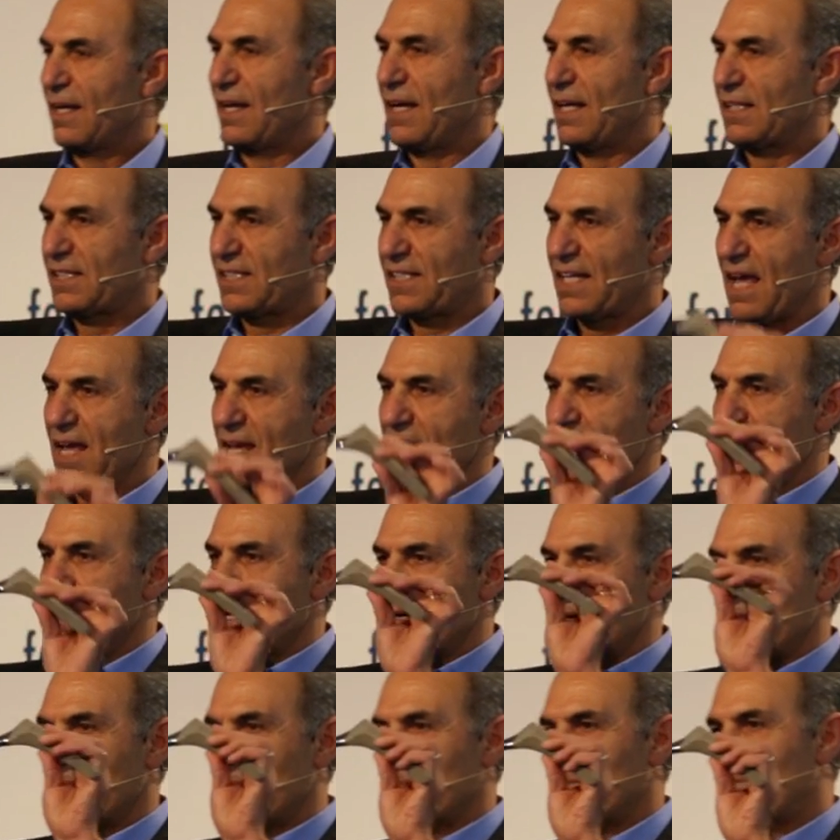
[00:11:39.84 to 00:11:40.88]
it's a
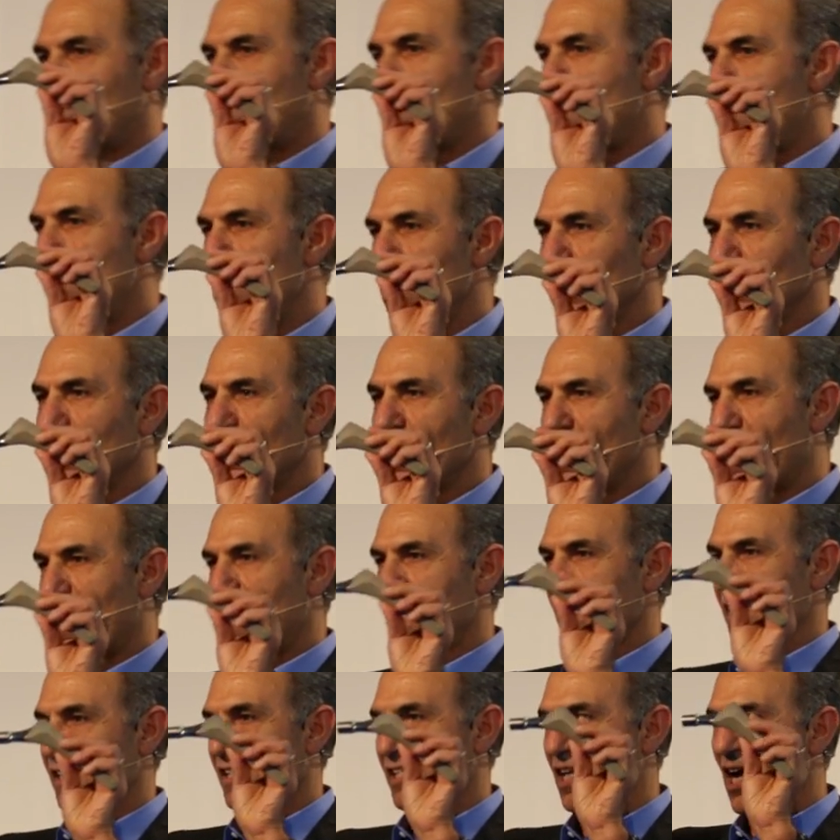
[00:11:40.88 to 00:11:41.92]
ball
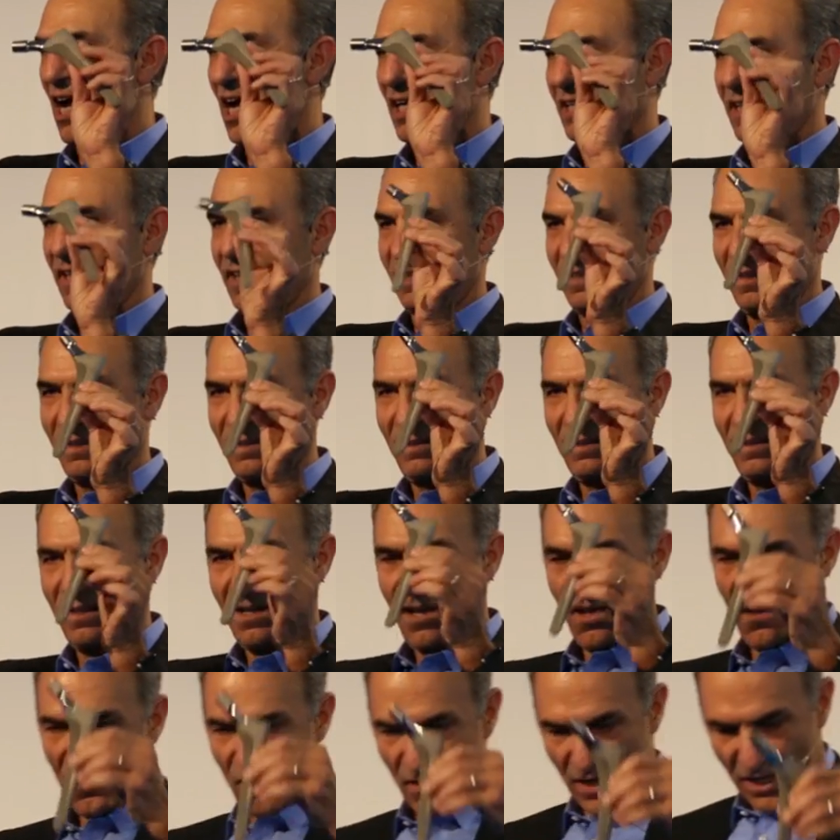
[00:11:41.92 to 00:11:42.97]
and a socket.
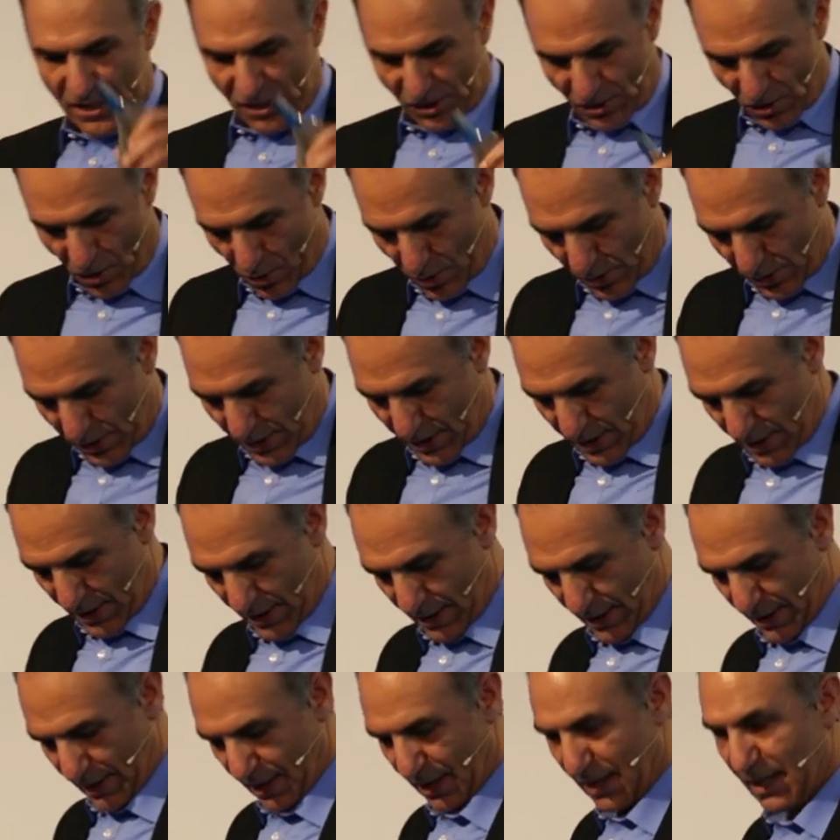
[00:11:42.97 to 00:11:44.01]
This goes
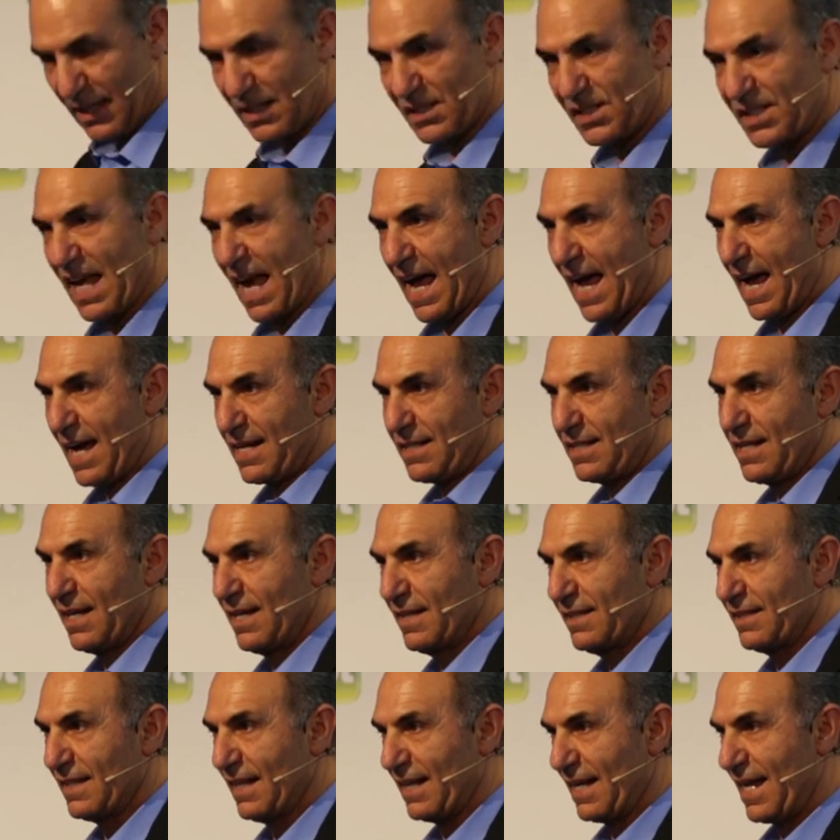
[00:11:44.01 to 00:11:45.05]
inside
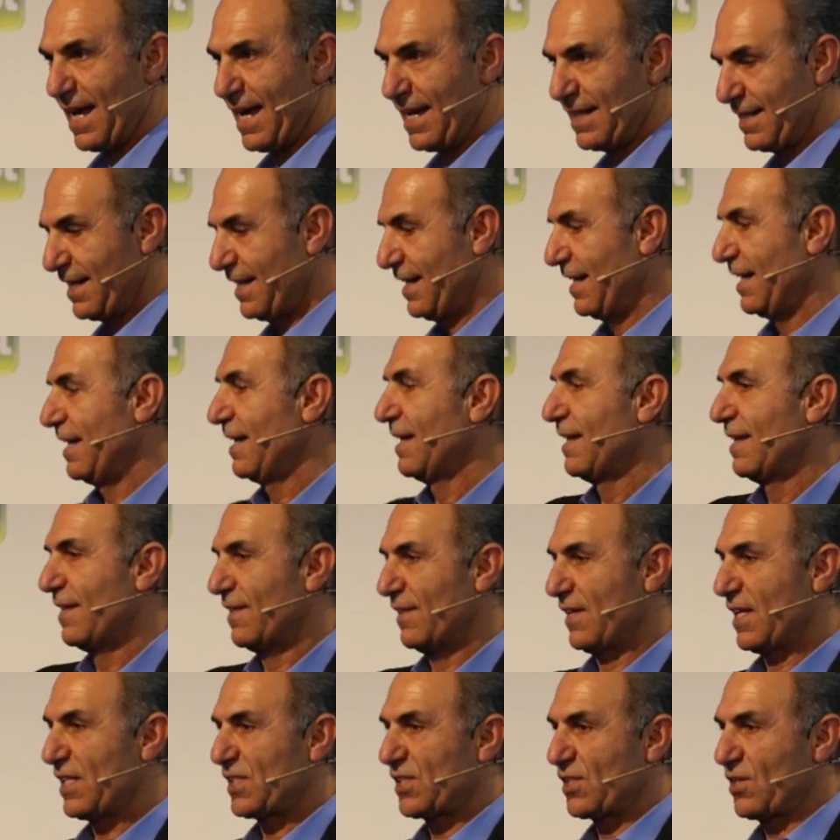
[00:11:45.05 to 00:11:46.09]
the leg.
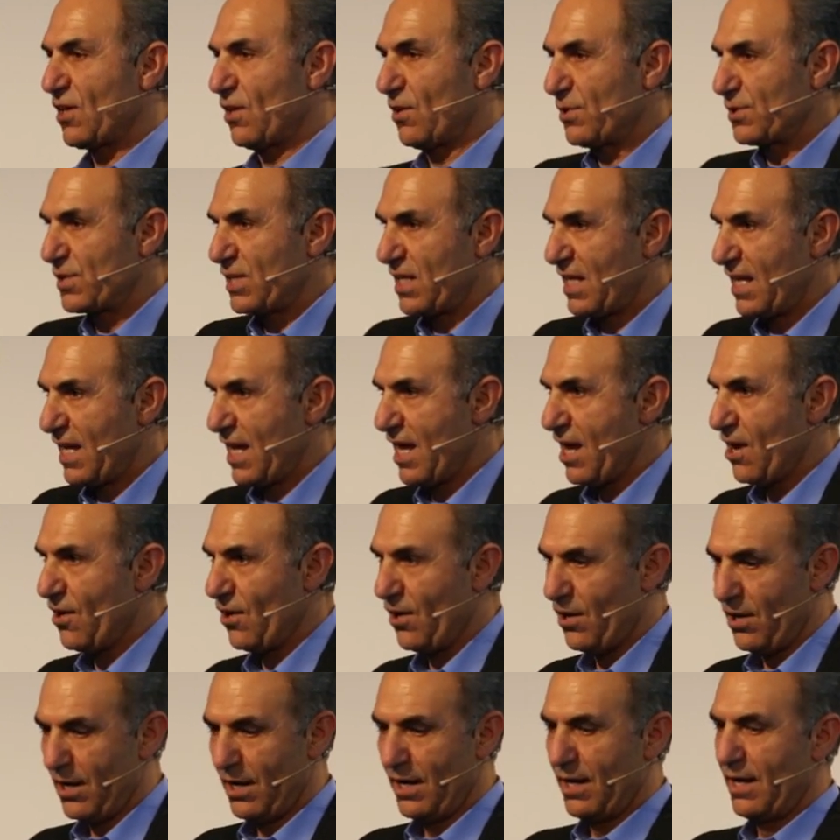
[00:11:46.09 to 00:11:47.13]
This goes
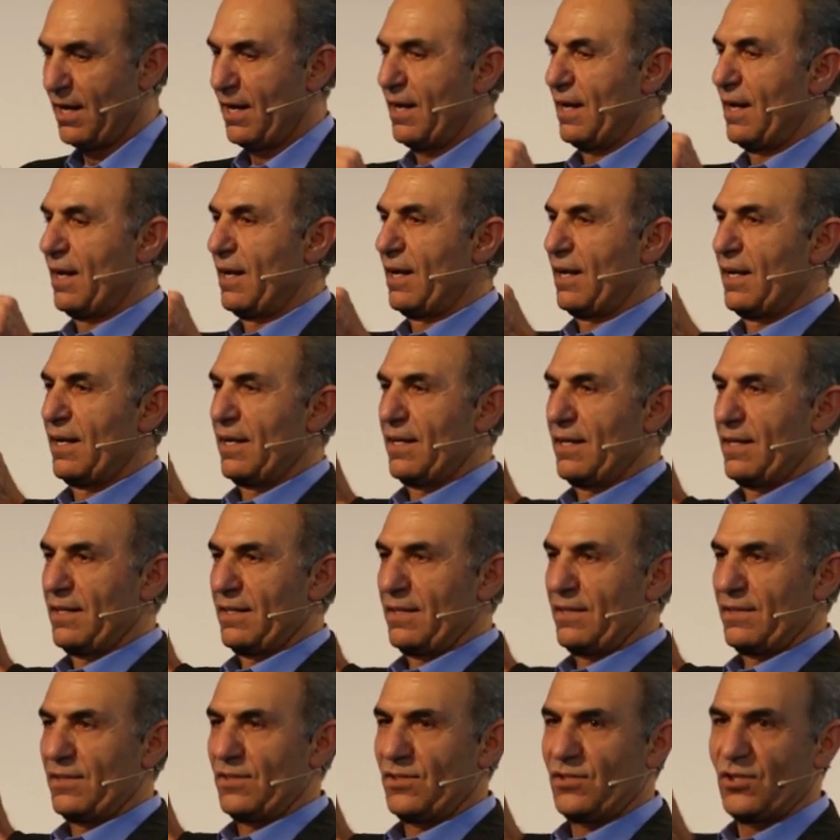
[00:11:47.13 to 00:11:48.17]
here
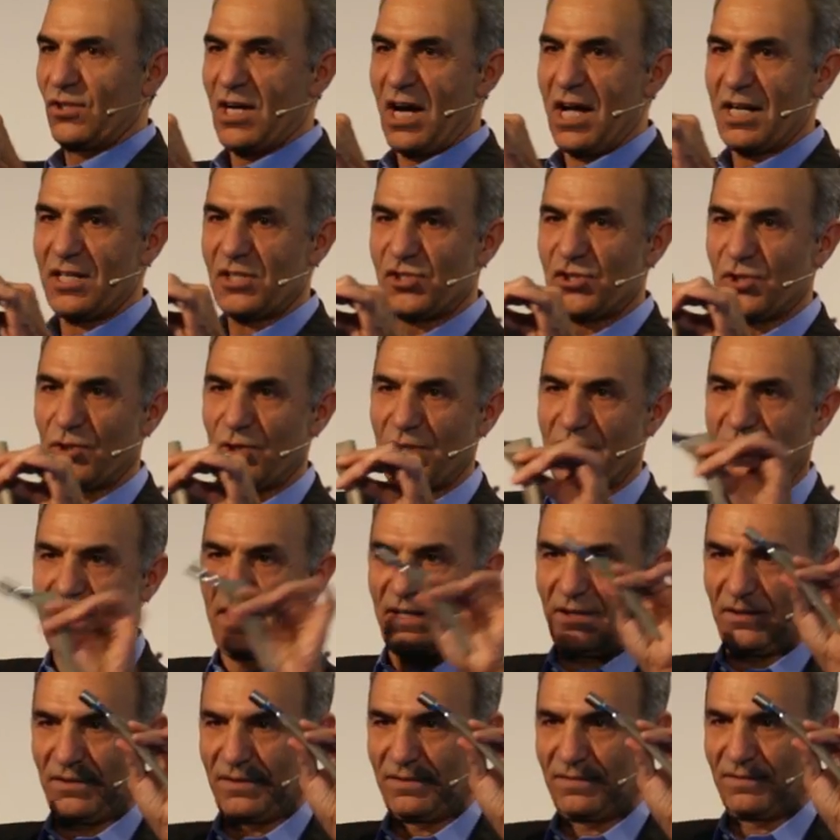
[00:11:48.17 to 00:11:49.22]
you got a joint
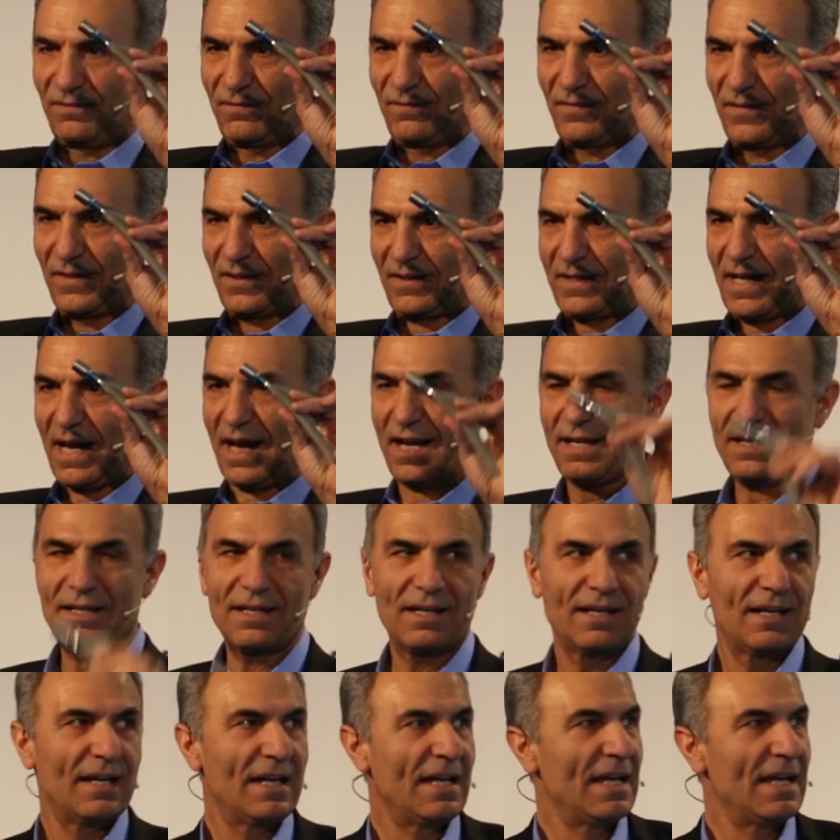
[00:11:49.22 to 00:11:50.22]
here, okay?